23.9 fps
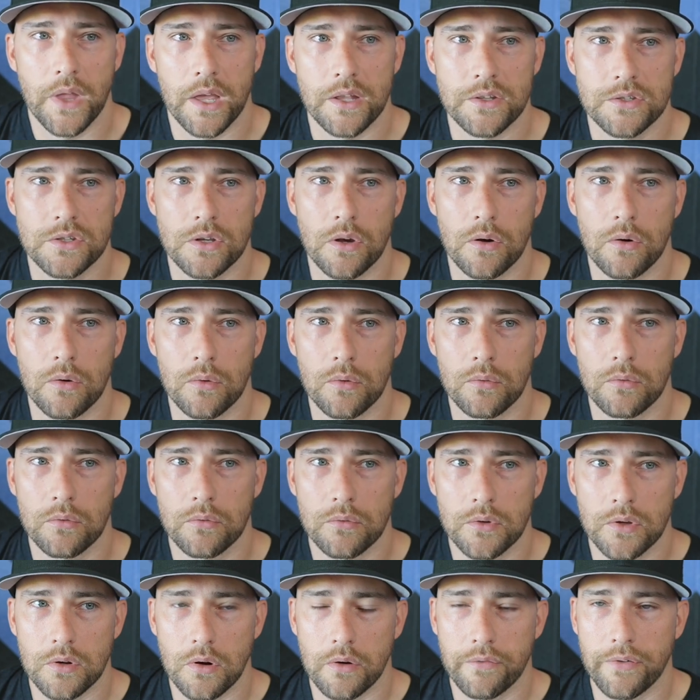And so,
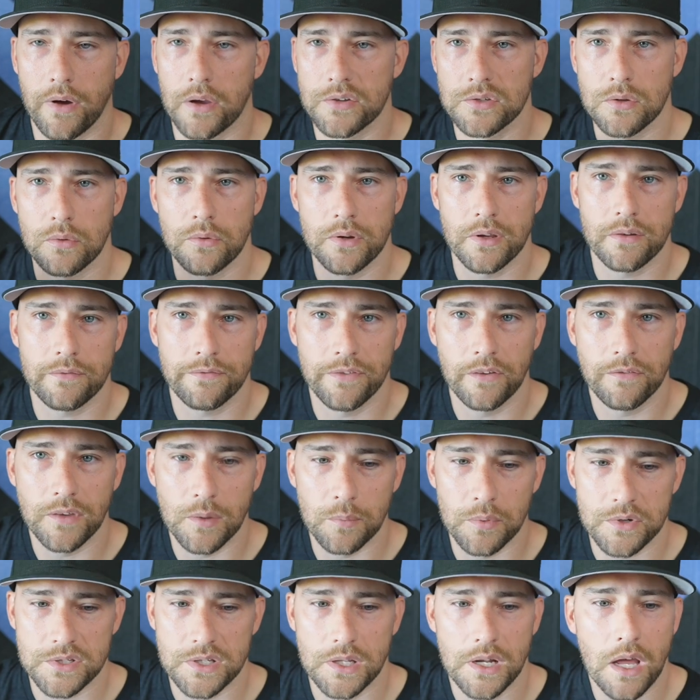you know, if I was throwing
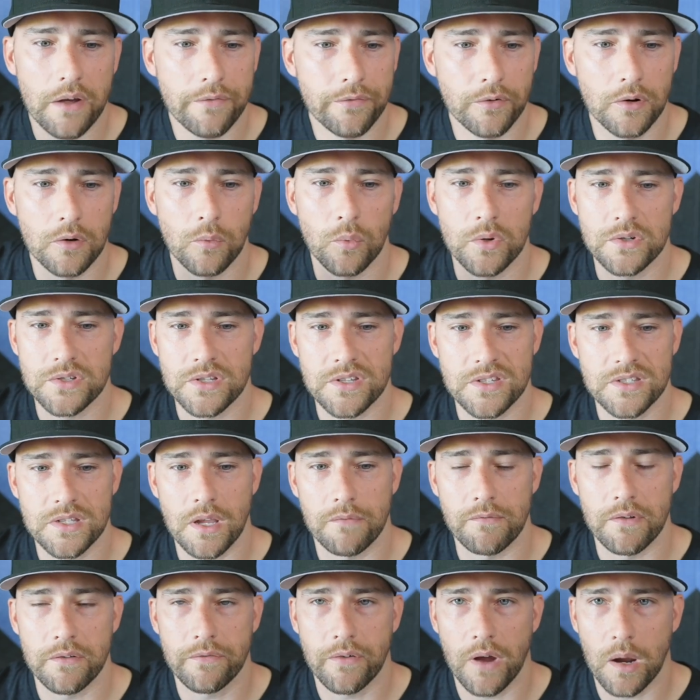50% effort, which is
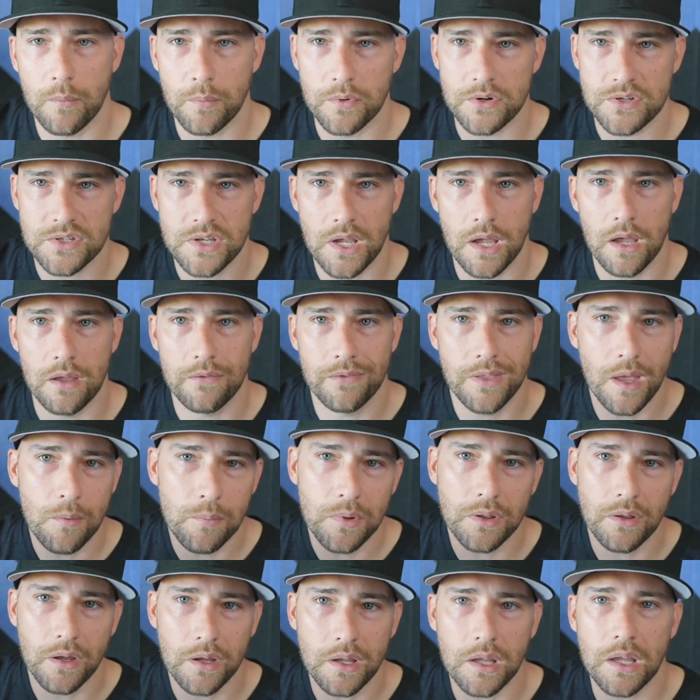75%, that'd
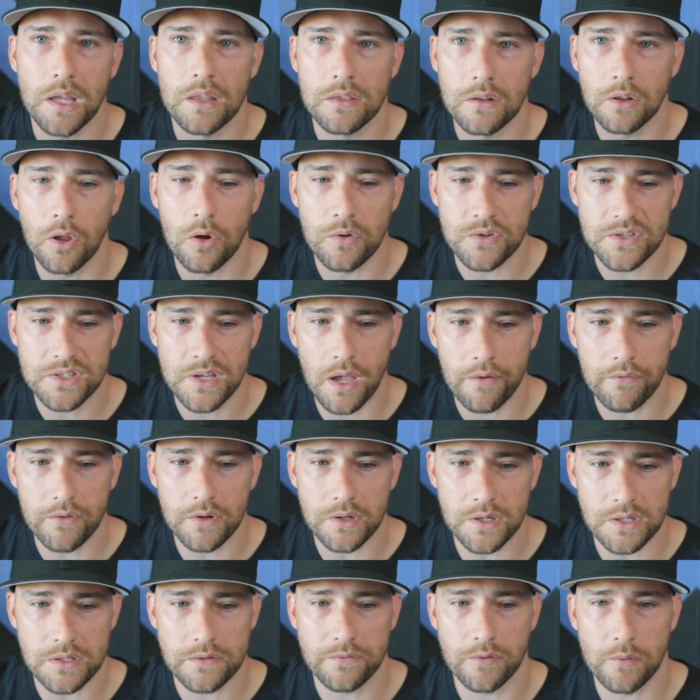be like in the low
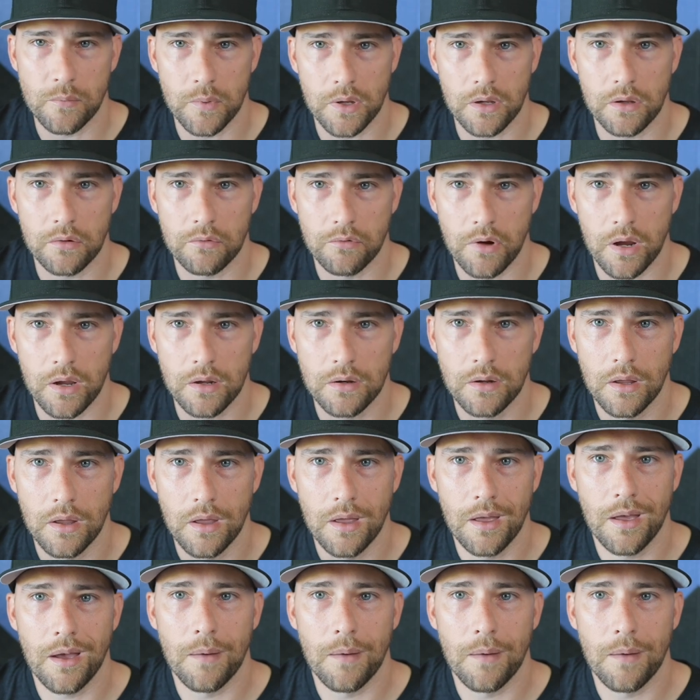70s for me, right?